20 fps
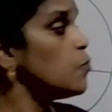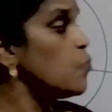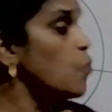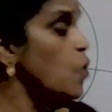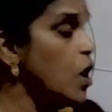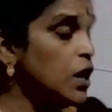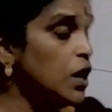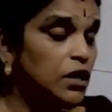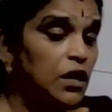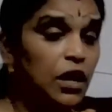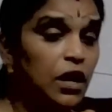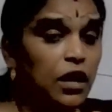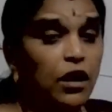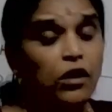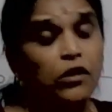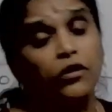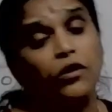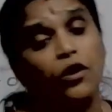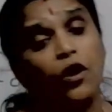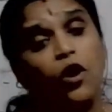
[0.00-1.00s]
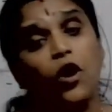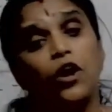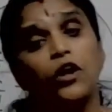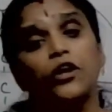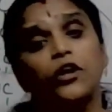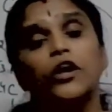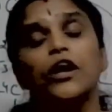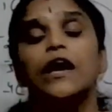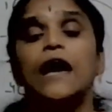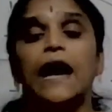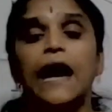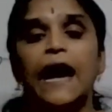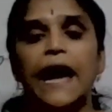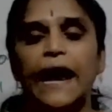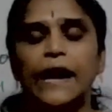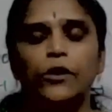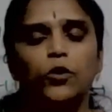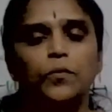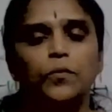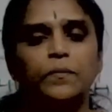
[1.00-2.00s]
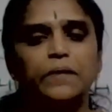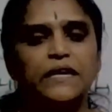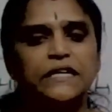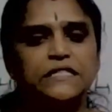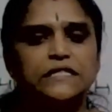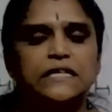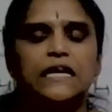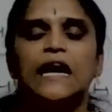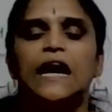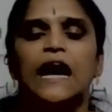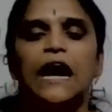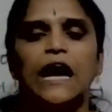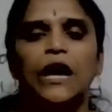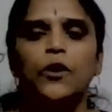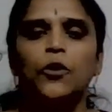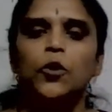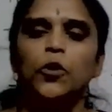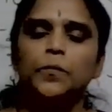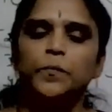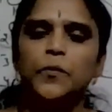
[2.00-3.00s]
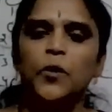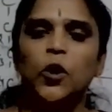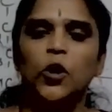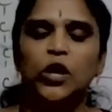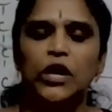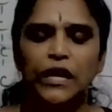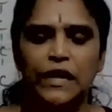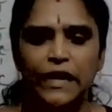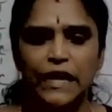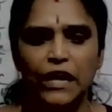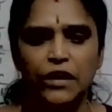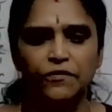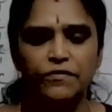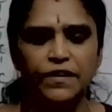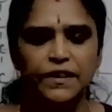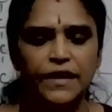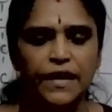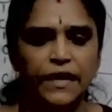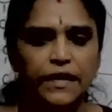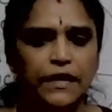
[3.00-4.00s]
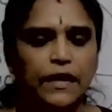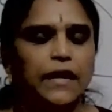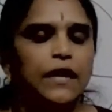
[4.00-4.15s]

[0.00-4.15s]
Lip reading: What are all called anomers? I hope you're clear with that.